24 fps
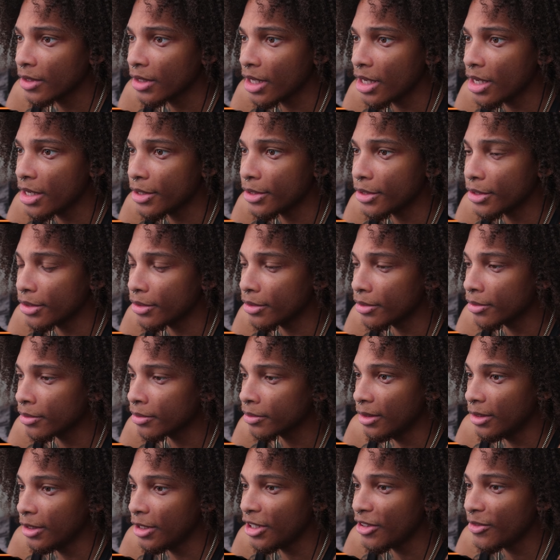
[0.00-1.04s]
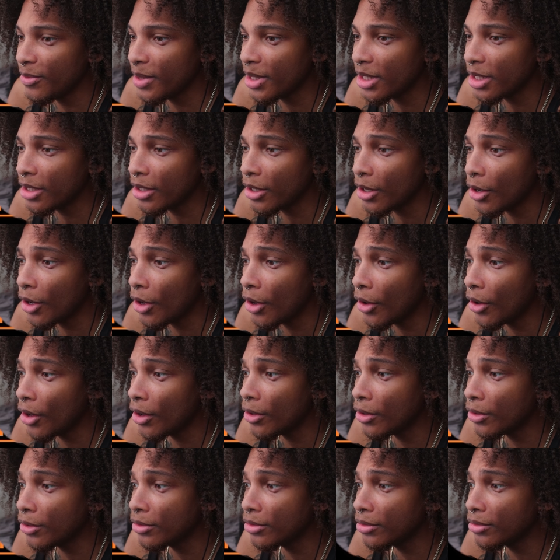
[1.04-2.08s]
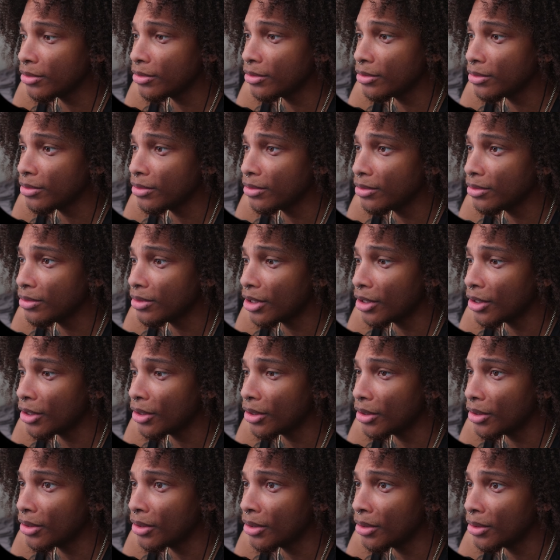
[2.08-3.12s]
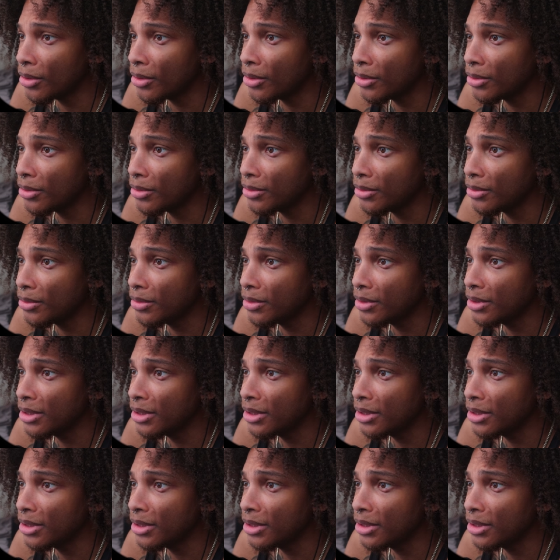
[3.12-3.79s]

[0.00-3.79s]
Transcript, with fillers: Thank you. Leave me alone.